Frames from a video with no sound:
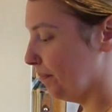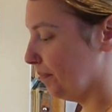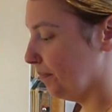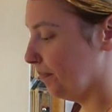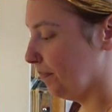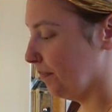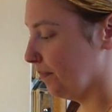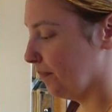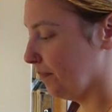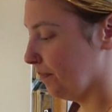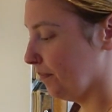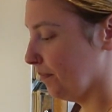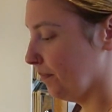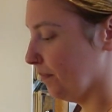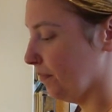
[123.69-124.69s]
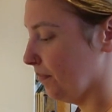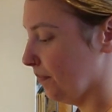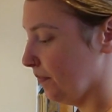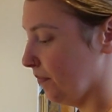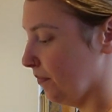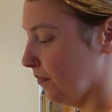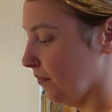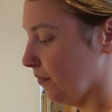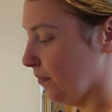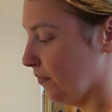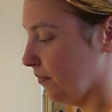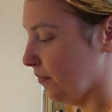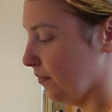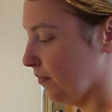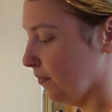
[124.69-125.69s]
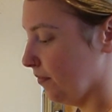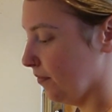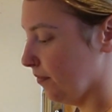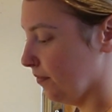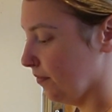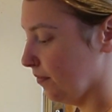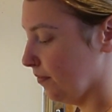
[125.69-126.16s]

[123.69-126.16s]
Nobody speaks.